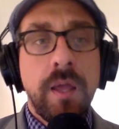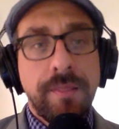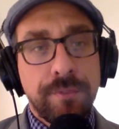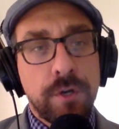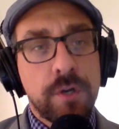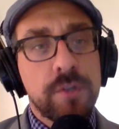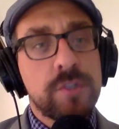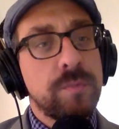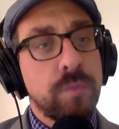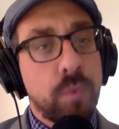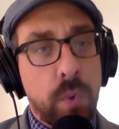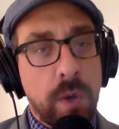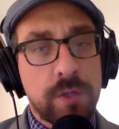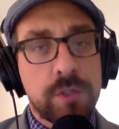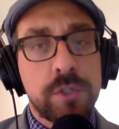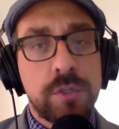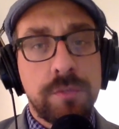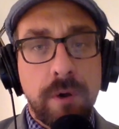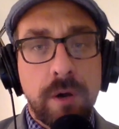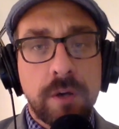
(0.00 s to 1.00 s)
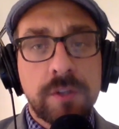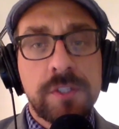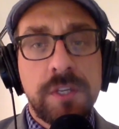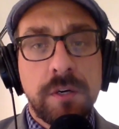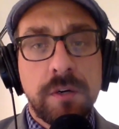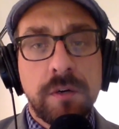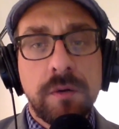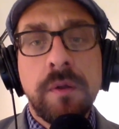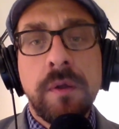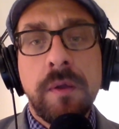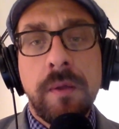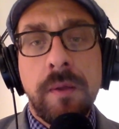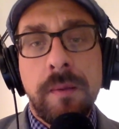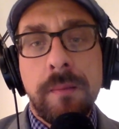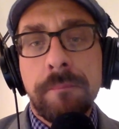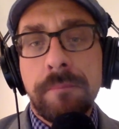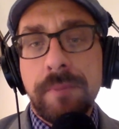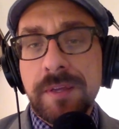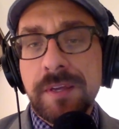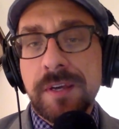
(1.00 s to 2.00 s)
there's some question marks here
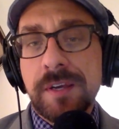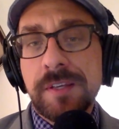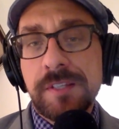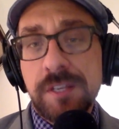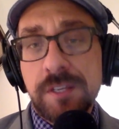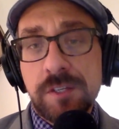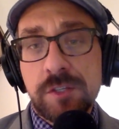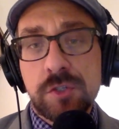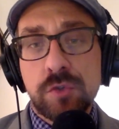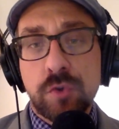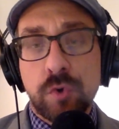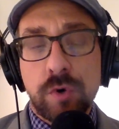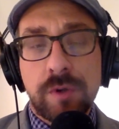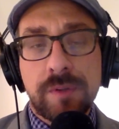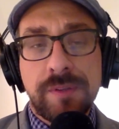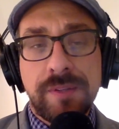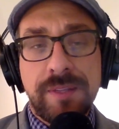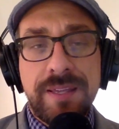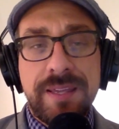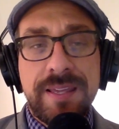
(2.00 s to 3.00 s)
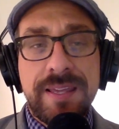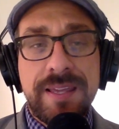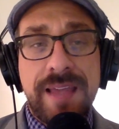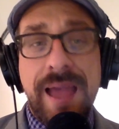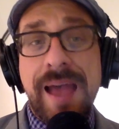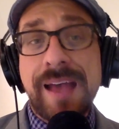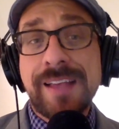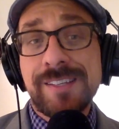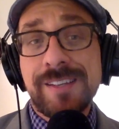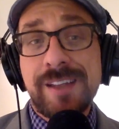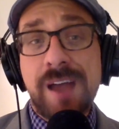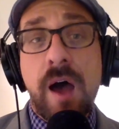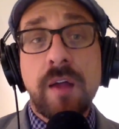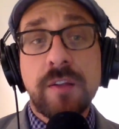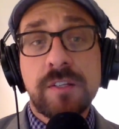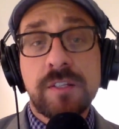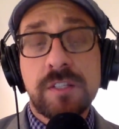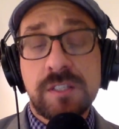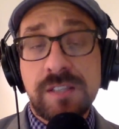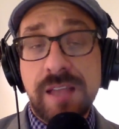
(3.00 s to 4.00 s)
because historically he has
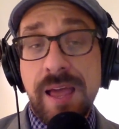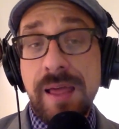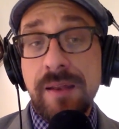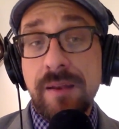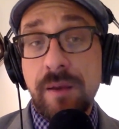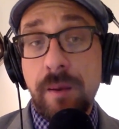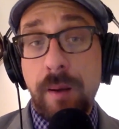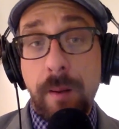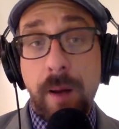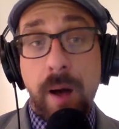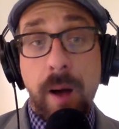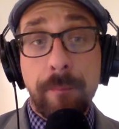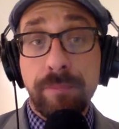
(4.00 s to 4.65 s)
not set a